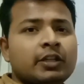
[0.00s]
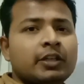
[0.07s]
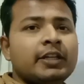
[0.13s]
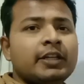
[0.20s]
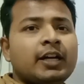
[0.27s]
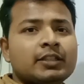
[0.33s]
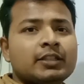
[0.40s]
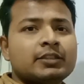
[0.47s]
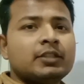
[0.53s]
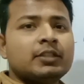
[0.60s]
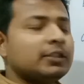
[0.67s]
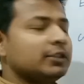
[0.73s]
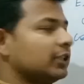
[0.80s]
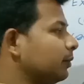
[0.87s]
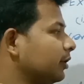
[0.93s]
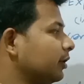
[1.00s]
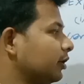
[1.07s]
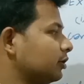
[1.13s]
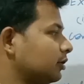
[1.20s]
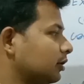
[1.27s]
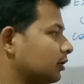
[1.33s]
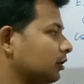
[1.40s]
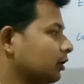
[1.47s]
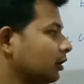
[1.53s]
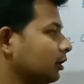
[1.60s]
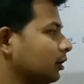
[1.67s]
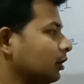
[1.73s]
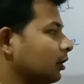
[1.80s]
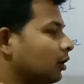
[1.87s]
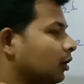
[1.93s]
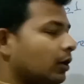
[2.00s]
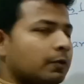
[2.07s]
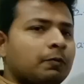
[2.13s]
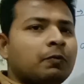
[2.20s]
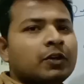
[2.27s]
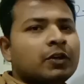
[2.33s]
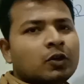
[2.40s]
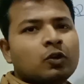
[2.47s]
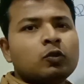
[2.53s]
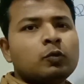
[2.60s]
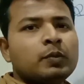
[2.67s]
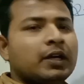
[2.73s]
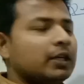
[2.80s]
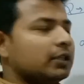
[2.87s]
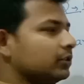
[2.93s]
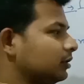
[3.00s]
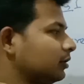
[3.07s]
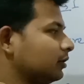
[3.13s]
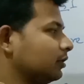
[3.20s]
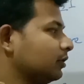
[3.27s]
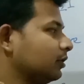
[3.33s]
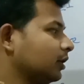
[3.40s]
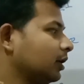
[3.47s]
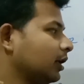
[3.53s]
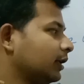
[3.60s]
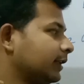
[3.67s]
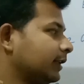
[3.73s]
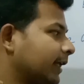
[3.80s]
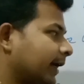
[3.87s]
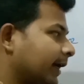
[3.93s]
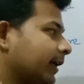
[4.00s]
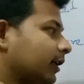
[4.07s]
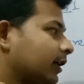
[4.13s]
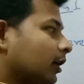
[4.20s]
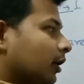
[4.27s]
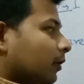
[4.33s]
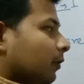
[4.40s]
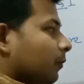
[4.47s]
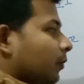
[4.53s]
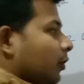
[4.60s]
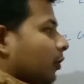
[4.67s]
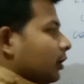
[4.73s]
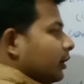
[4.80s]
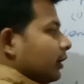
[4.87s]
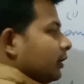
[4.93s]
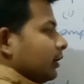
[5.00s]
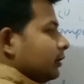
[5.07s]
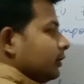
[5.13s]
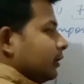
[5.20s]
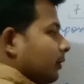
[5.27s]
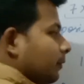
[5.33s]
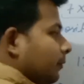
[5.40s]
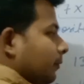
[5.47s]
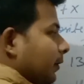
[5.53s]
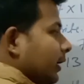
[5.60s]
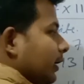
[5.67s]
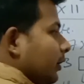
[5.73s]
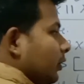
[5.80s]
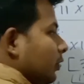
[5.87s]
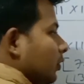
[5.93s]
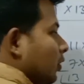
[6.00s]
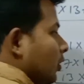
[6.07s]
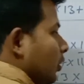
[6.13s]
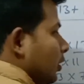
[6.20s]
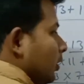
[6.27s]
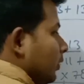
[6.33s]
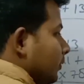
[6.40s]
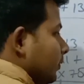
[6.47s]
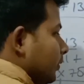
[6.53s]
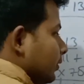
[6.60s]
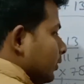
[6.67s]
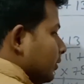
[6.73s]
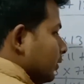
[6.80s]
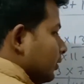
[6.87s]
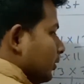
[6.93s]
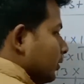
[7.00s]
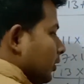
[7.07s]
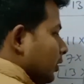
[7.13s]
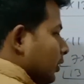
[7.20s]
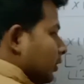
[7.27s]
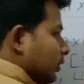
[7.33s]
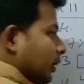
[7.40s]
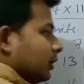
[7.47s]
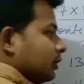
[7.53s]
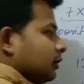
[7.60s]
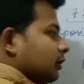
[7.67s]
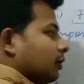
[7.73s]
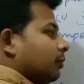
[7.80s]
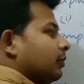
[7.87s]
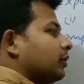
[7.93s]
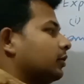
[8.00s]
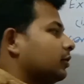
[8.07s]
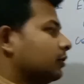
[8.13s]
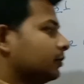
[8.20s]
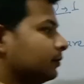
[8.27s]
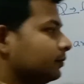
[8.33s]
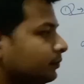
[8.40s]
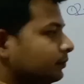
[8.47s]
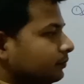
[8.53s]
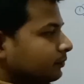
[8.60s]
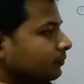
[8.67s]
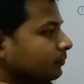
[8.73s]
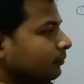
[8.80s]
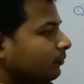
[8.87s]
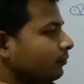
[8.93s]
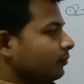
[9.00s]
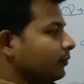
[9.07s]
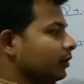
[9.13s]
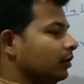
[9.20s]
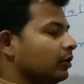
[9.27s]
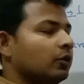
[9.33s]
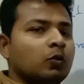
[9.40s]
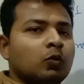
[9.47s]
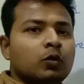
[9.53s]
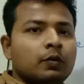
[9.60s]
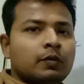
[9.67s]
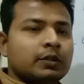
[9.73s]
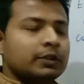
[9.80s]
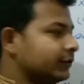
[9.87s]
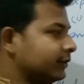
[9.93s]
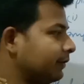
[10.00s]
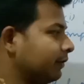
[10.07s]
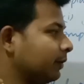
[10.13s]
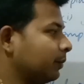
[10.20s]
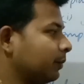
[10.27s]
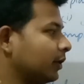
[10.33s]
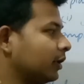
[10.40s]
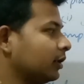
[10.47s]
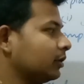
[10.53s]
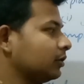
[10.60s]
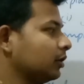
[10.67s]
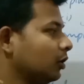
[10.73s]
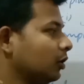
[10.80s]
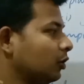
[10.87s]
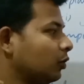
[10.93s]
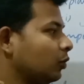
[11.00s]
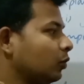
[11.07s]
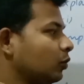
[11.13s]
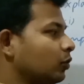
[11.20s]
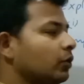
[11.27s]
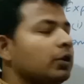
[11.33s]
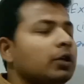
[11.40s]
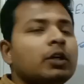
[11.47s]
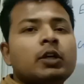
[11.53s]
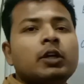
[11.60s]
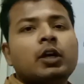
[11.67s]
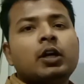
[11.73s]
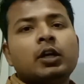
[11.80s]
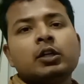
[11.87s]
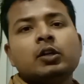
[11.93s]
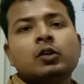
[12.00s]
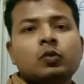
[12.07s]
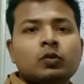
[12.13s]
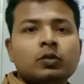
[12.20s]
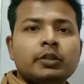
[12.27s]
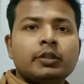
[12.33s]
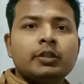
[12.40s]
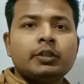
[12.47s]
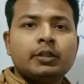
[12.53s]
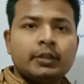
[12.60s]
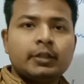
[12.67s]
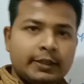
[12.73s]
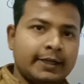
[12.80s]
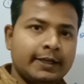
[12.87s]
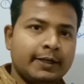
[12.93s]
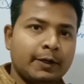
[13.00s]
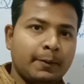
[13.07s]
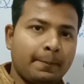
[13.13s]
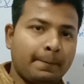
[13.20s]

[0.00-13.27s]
which is generally asked in the examination of 1 or 2 marks, that what is the value of this number? Root over 7 plus 2 under root